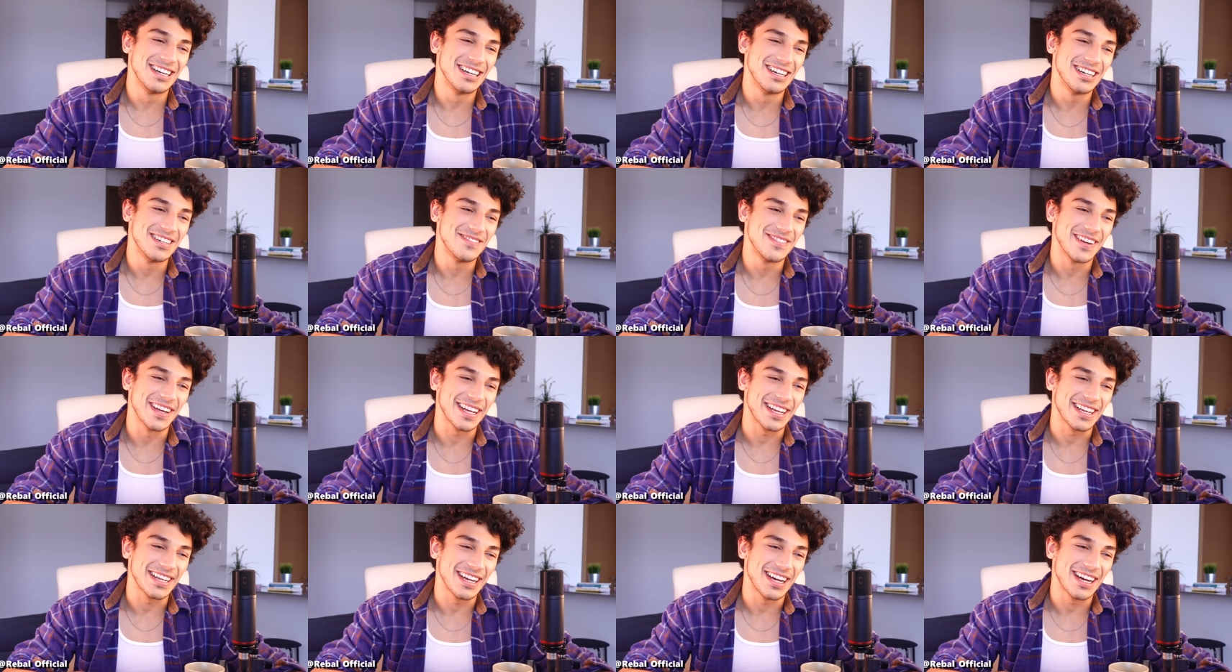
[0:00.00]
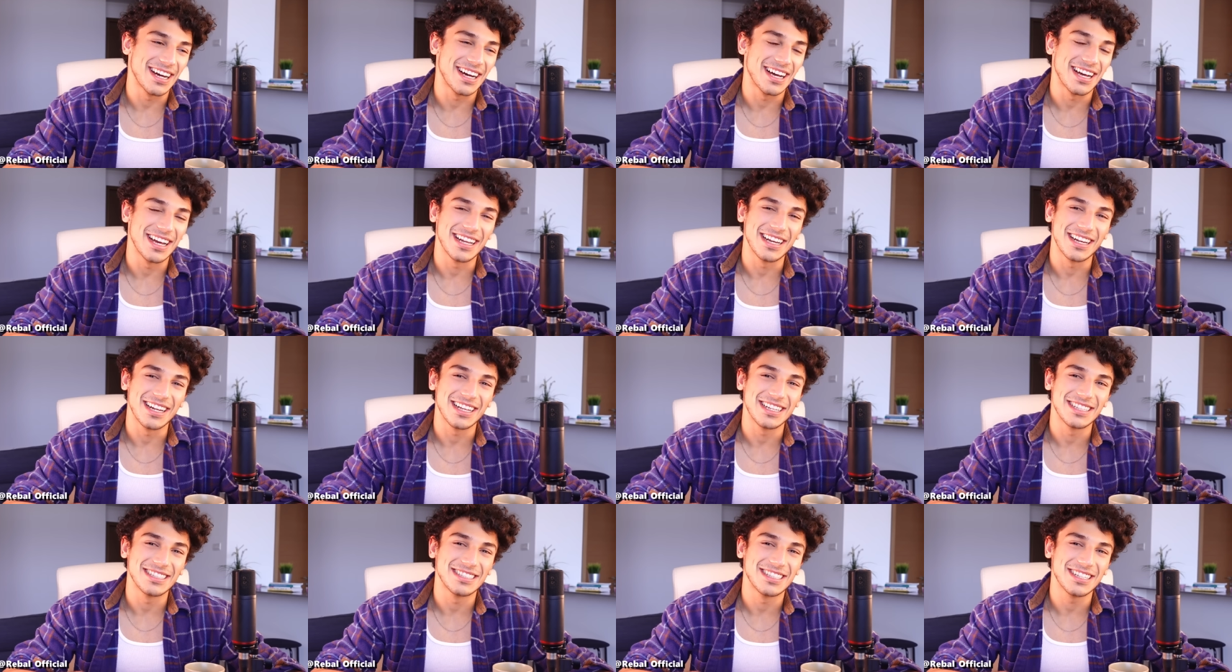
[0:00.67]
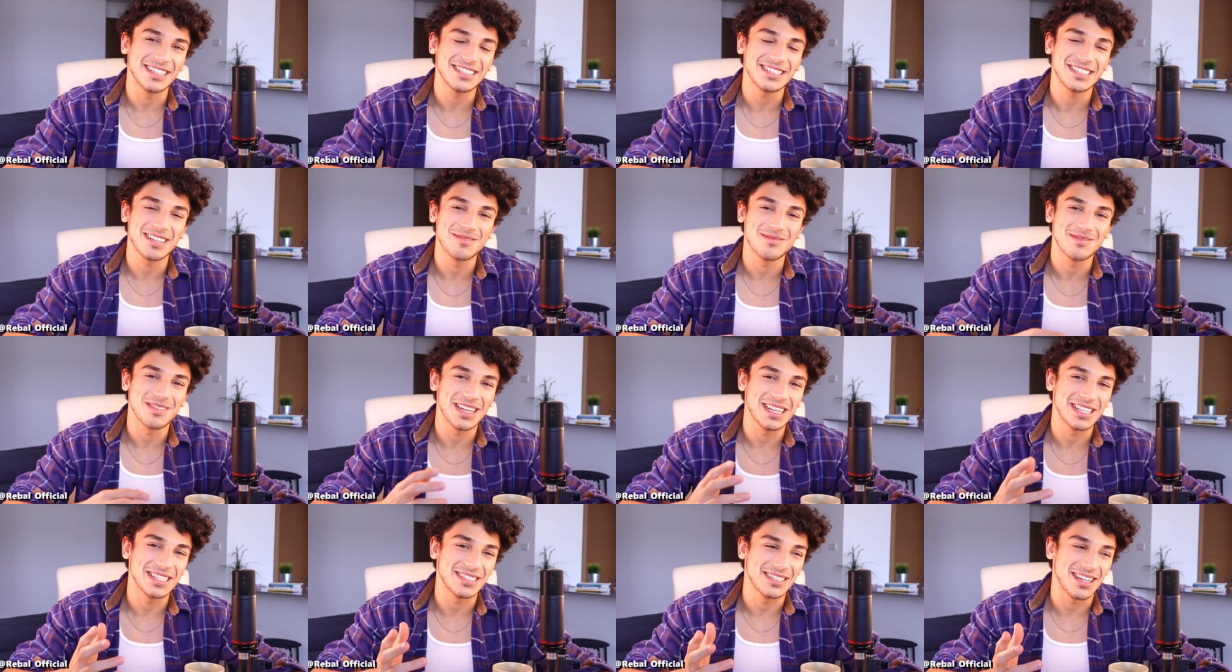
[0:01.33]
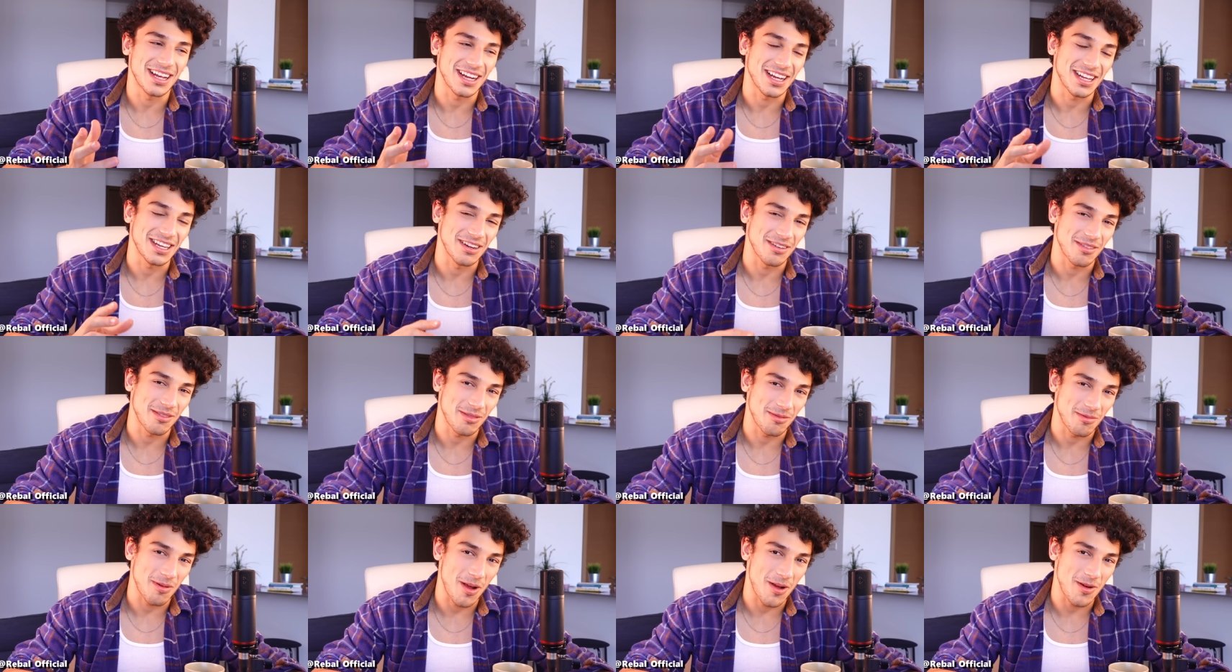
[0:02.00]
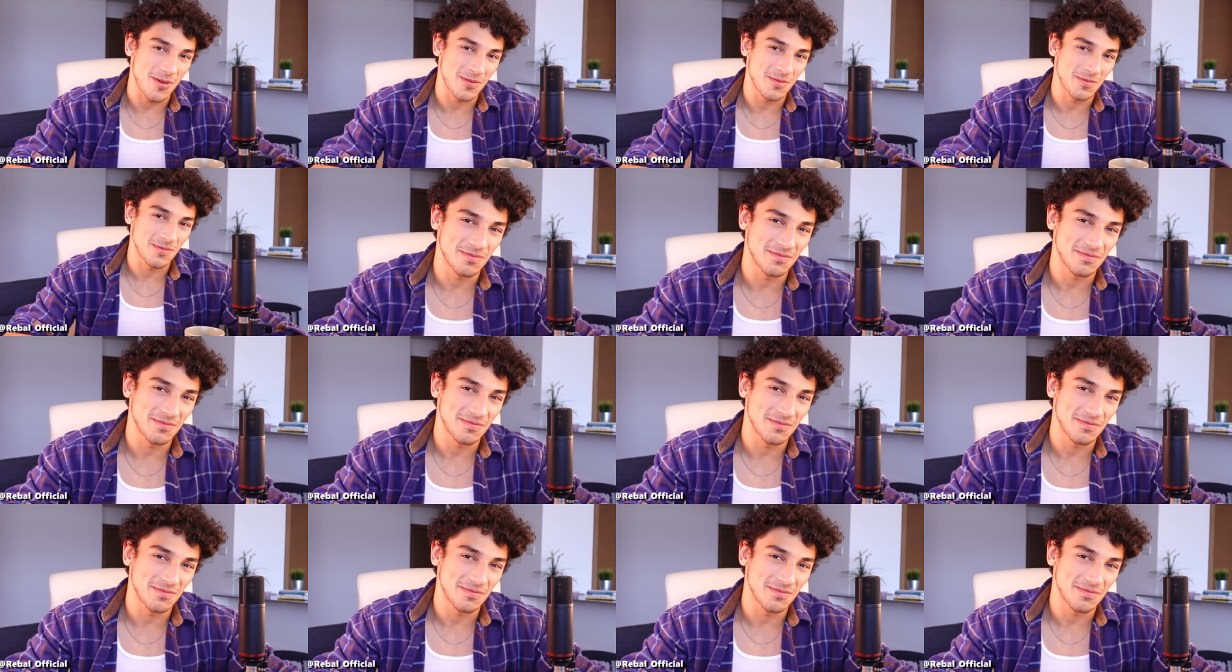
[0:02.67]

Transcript: oh my god, is there something stuck in your throat?